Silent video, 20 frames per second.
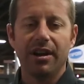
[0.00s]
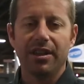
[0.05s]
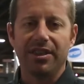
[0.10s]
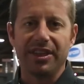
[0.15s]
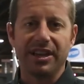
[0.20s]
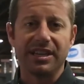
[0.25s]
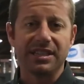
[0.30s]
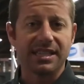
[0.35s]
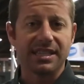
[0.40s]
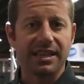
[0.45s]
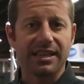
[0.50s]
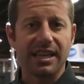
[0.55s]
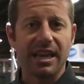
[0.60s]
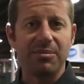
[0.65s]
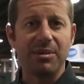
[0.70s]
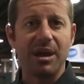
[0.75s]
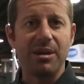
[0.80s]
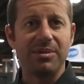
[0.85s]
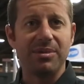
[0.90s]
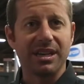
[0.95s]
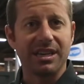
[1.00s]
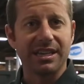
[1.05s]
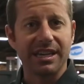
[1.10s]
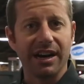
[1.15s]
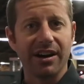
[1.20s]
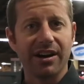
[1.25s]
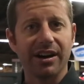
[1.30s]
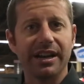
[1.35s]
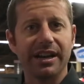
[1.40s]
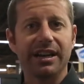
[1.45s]
things that they may be
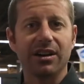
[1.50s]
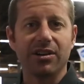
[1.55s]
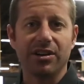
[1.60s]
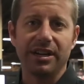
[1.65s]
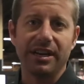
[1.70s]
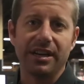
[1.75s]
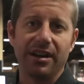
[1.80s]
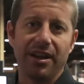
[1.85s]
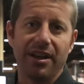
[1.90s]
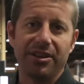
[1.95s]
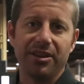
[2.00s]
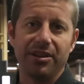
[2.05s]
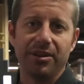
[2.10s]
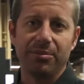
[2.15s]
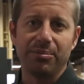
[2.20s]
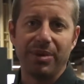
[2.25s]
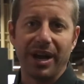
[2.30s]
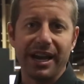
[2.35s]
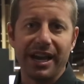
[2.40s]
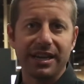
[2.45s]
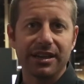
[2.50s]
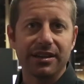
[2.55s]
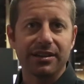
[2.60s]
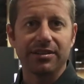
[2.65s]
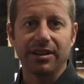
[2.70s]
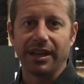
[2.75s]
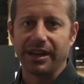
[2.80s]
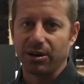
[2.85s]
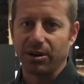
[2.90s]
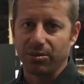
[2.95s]
carrying or need on the bike,
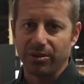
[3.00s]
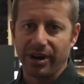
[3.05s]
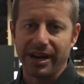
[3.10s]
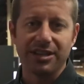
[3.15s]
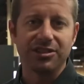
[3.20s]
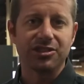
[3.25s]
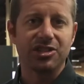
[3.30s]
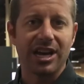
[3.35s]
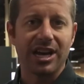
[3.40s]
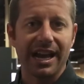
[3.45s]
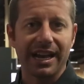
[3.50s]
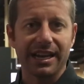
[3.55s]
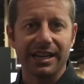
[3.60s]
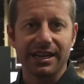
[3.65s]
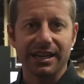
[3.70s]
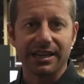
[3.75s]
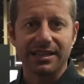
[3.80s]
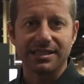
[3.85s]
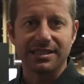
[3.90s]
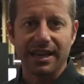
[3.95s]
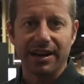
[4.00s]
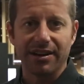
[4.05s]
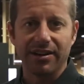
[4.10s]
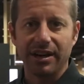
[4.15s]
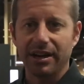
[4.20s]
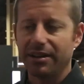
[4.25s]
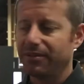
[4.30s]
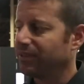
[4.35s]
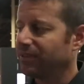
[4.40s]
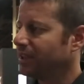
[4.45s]
like a rain jacket,
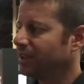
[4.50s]
etc.